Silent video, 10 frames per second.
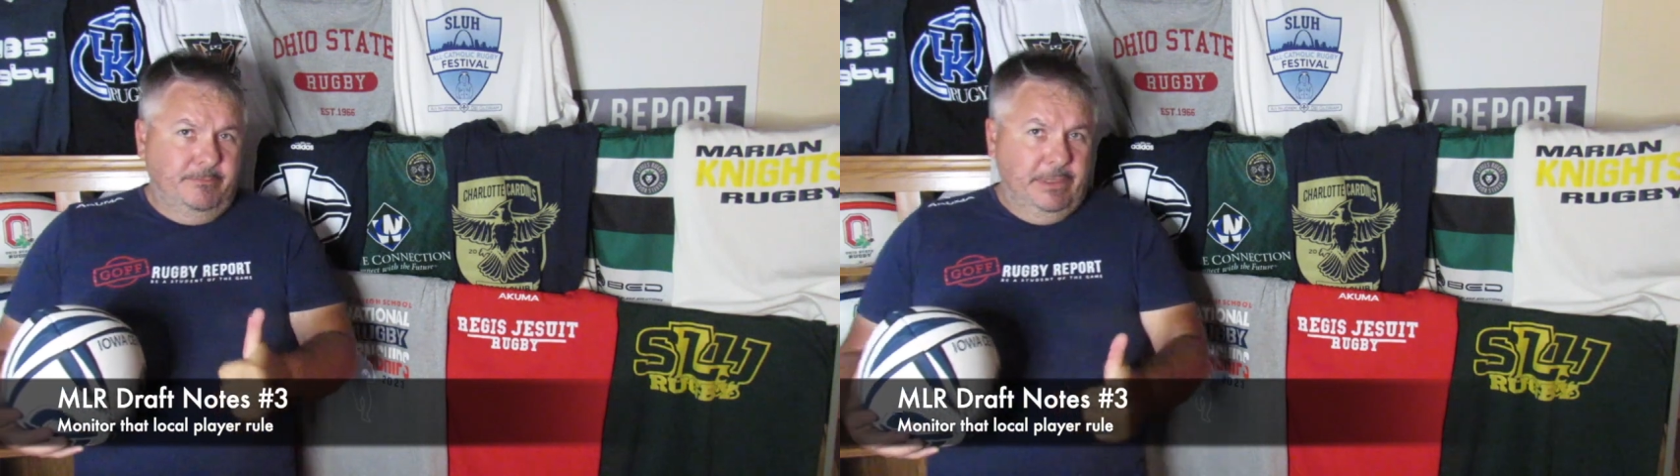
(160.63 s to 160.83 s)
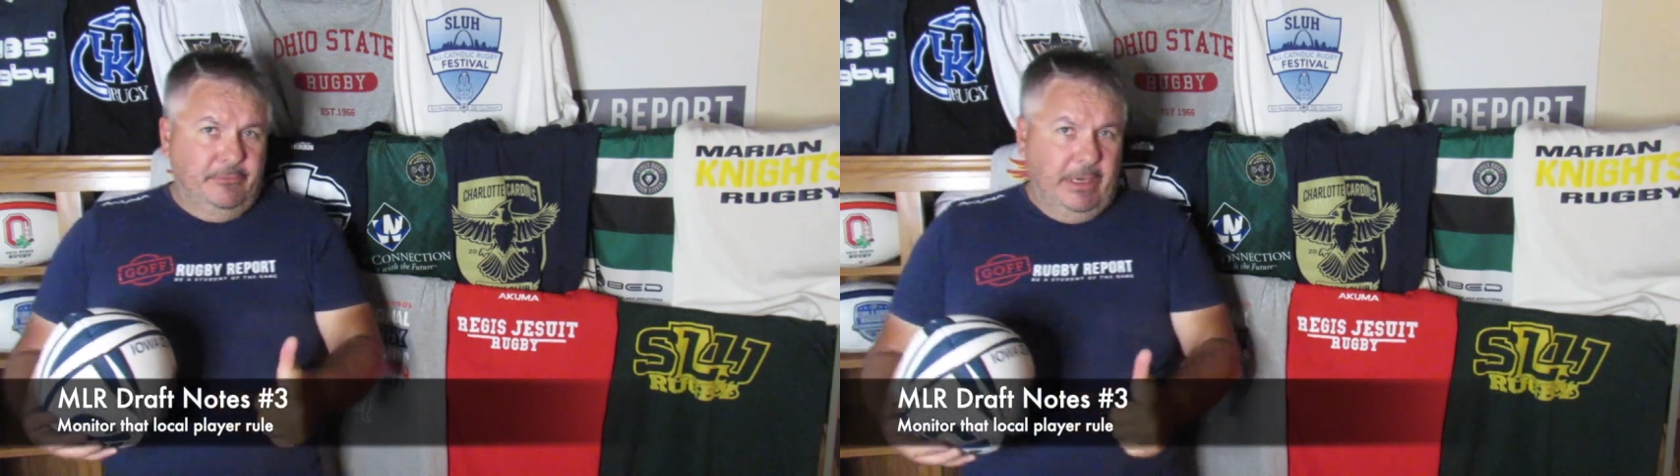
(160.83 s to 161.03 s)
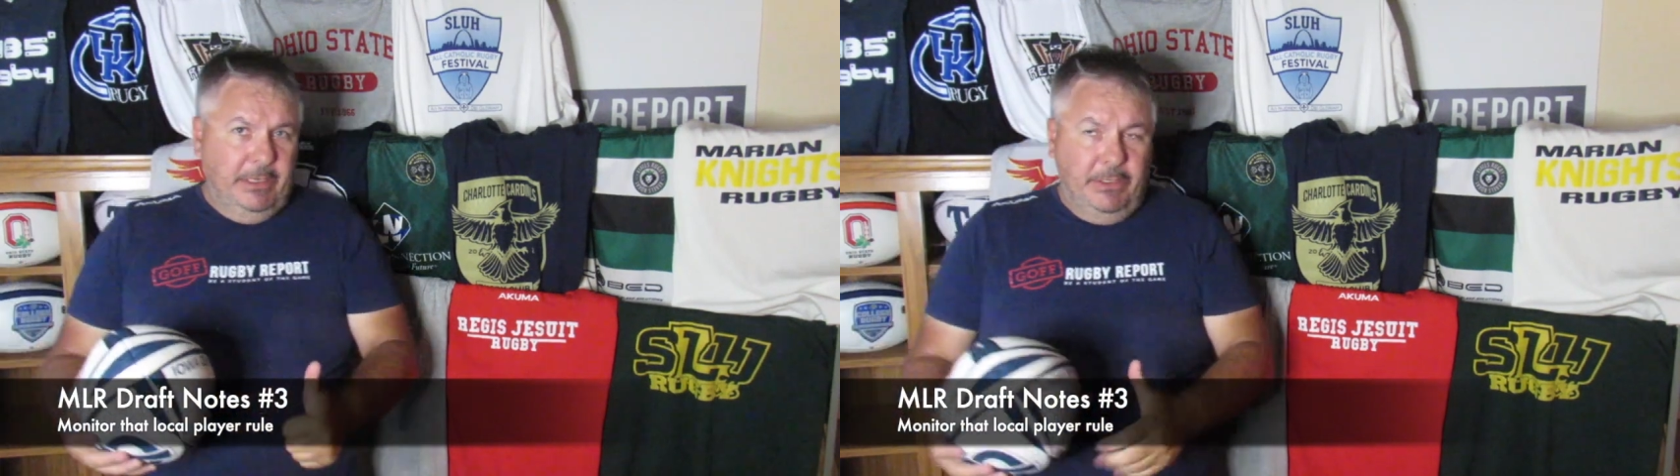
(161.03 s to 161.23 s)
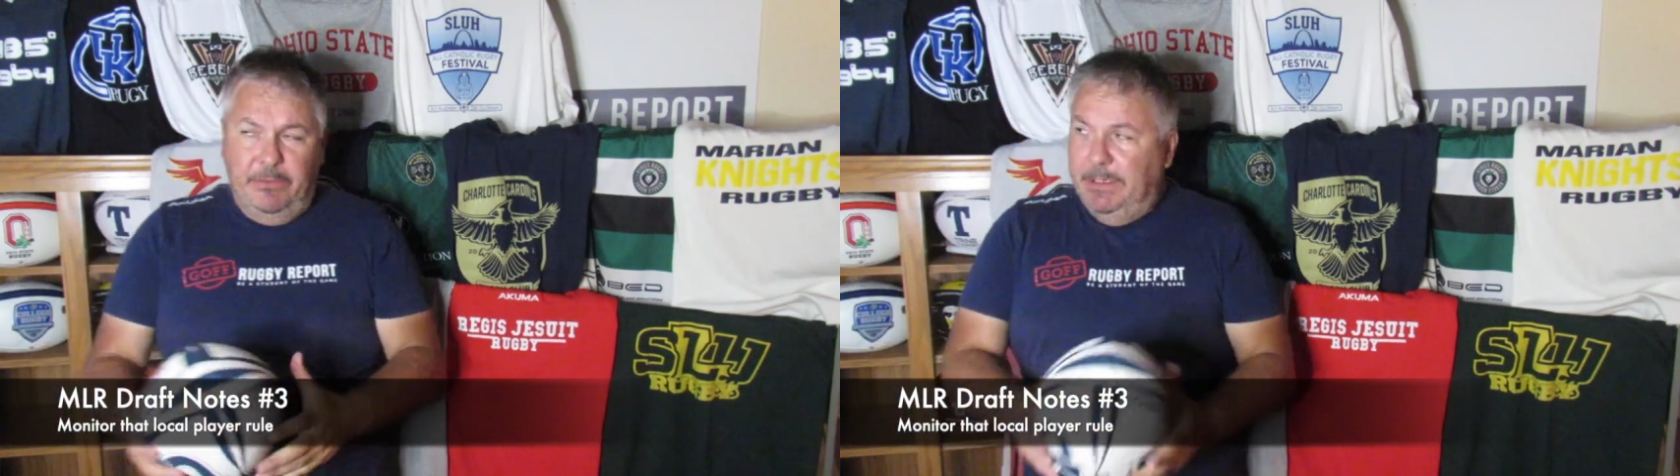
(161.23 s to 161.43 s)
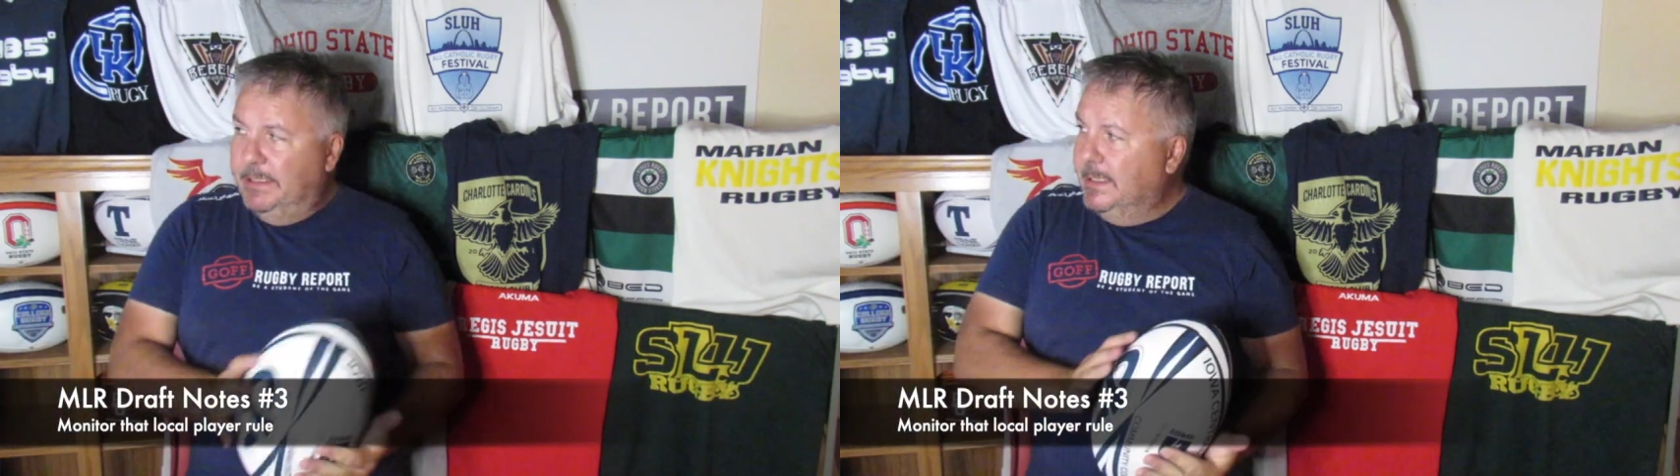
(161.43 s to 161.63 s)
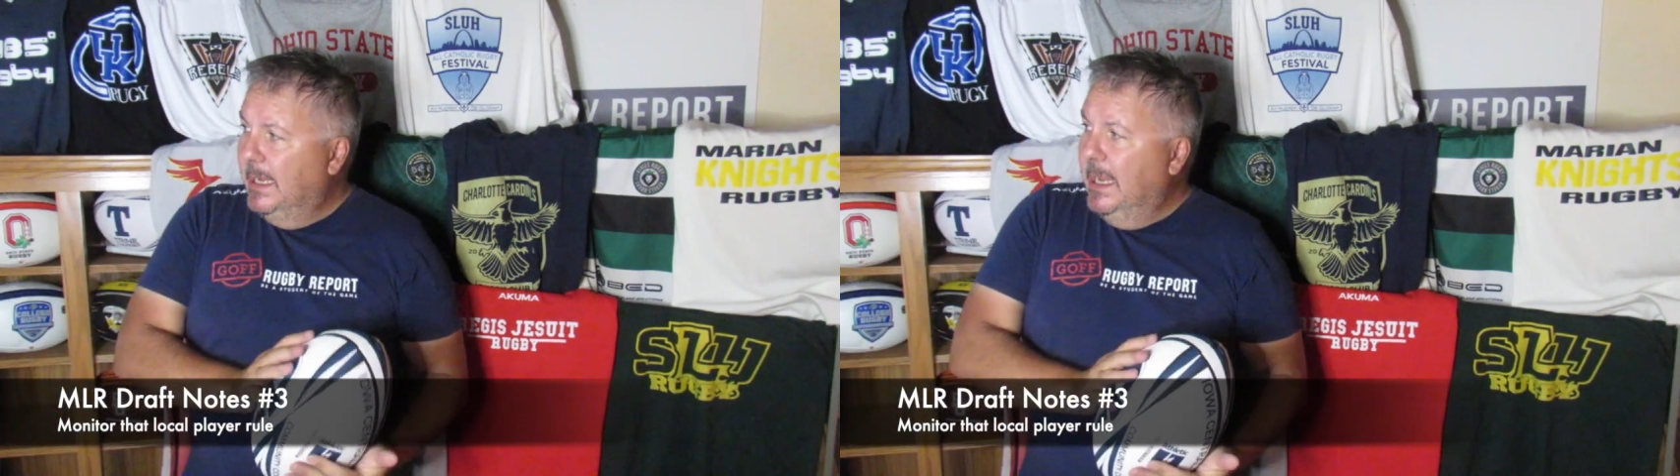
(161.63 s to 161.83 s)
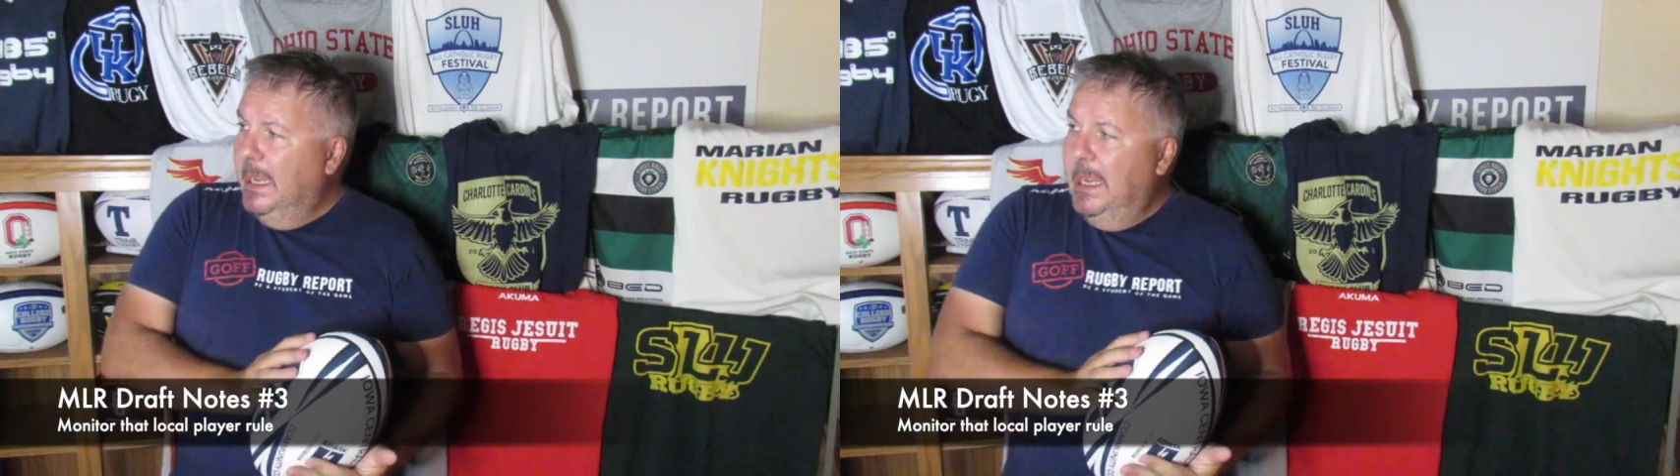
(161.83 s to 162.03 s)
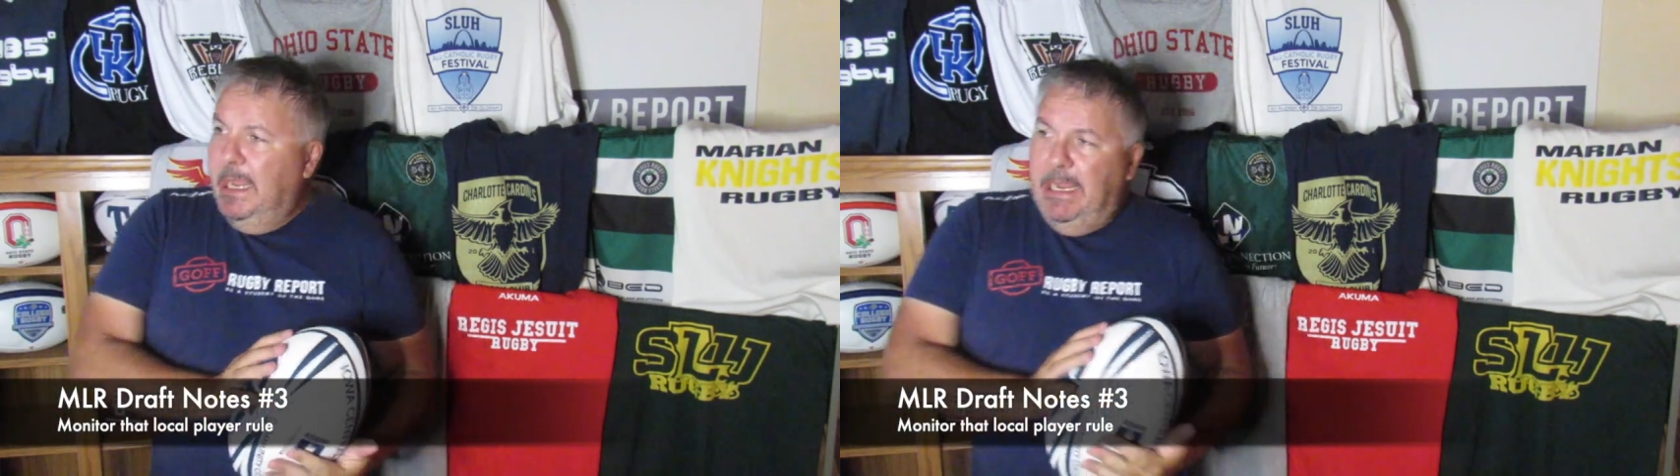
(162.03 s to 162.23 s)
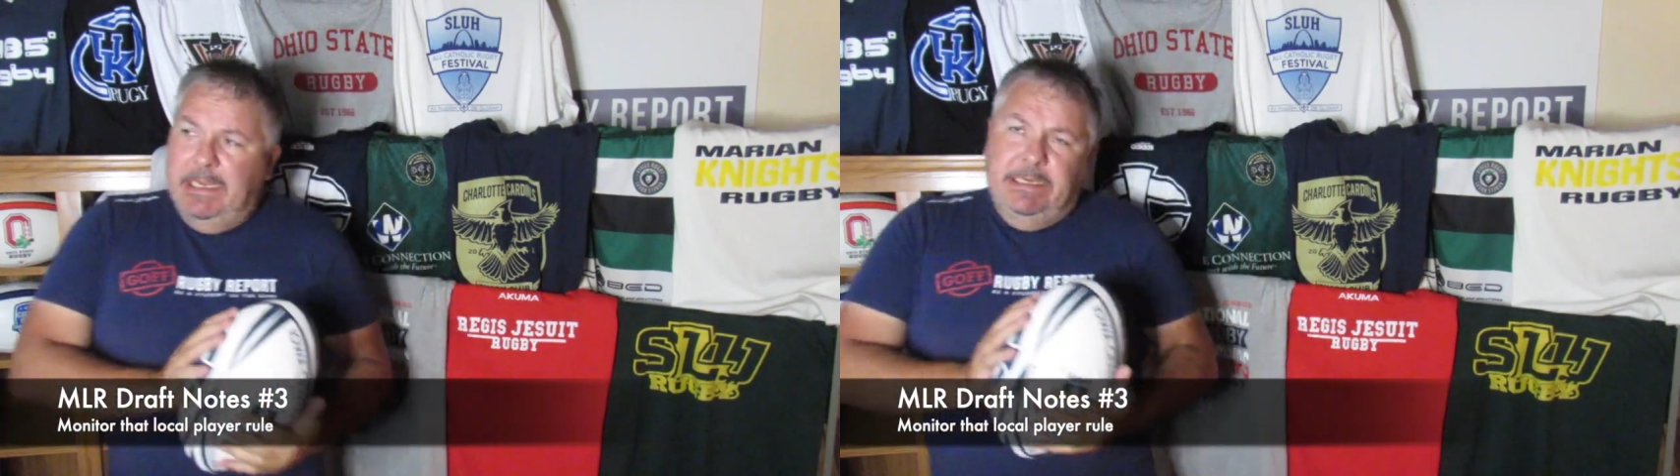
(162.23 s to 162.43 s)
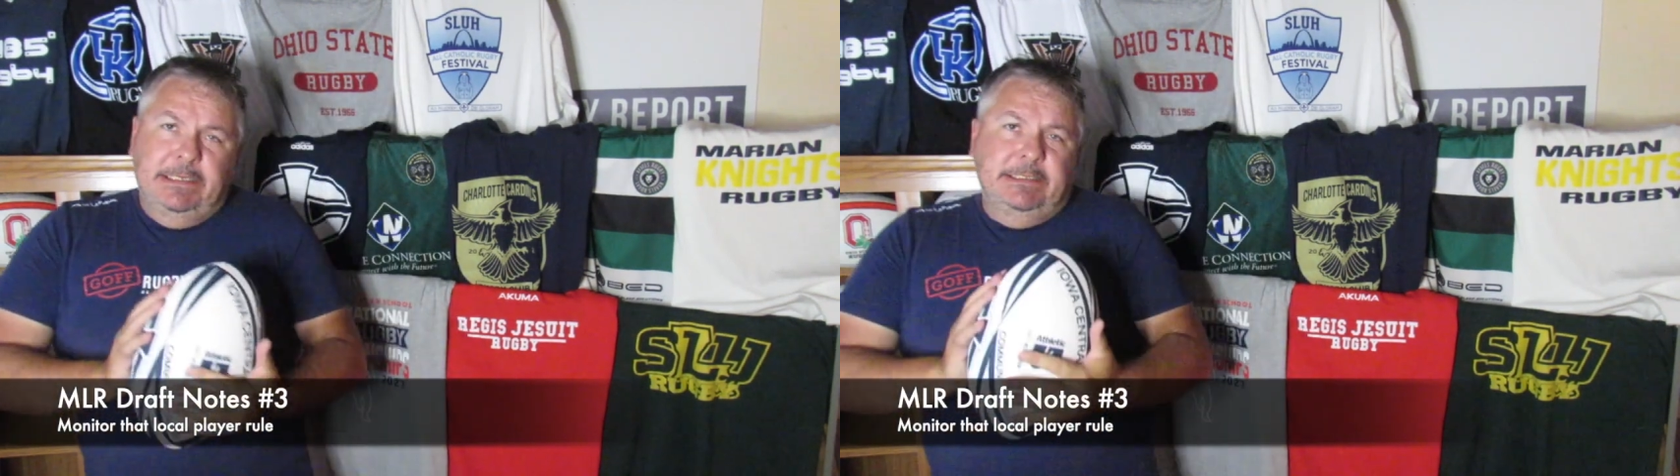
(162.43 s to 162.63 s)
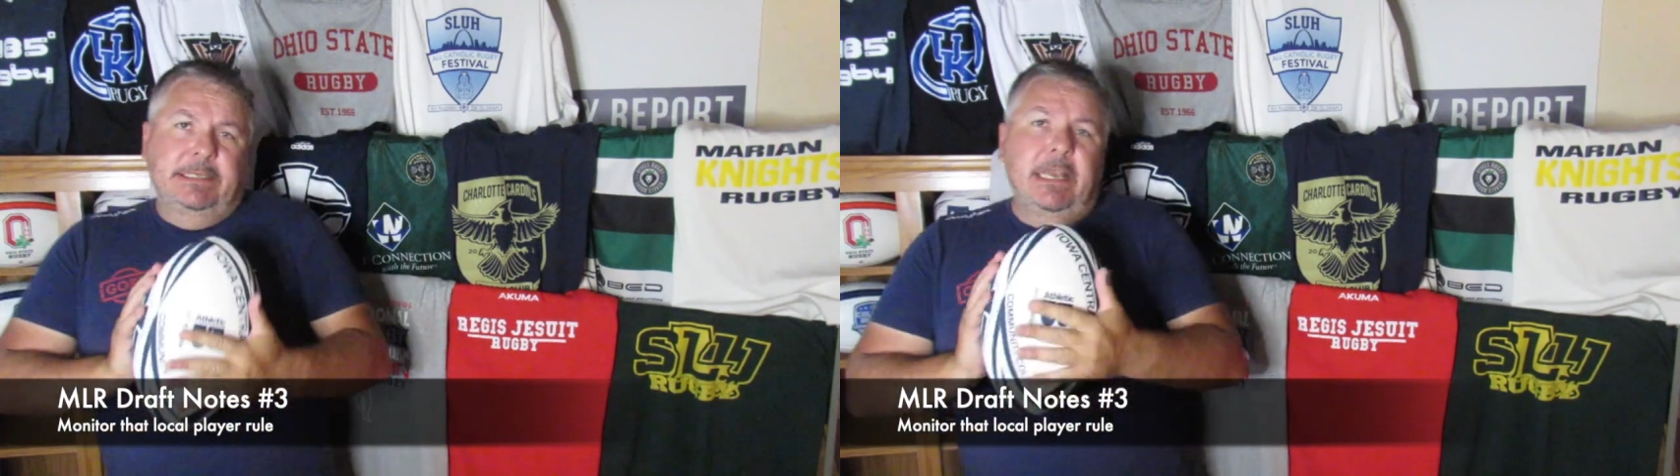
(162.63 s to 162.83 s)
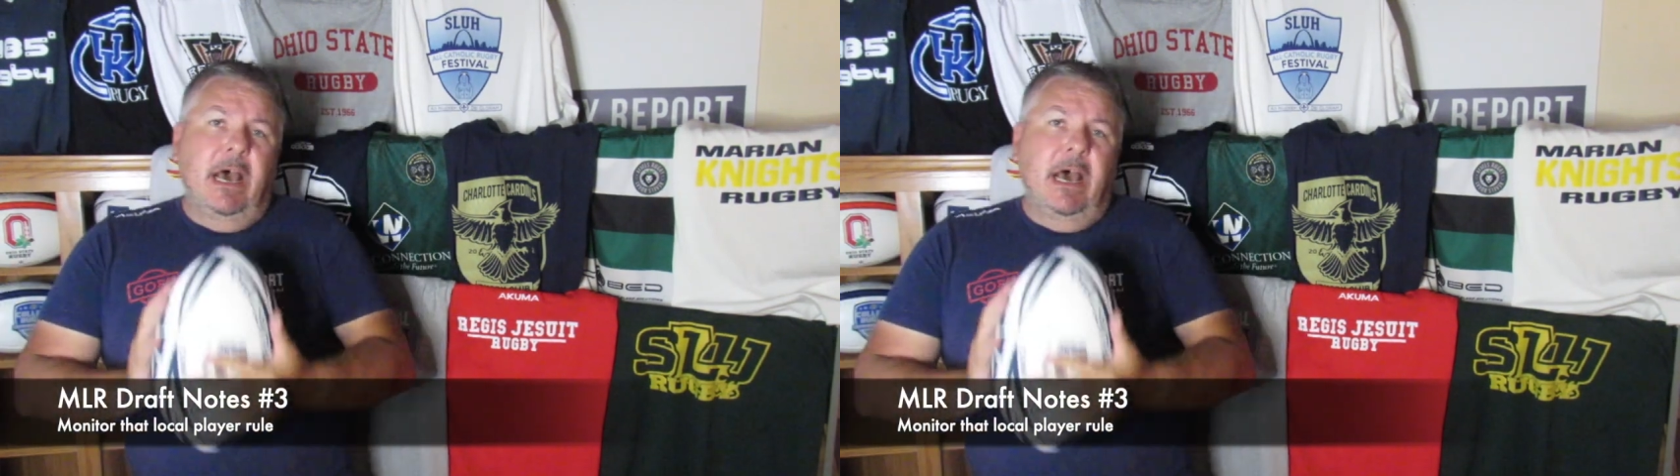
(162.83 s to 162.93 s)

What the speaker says: been trying to do is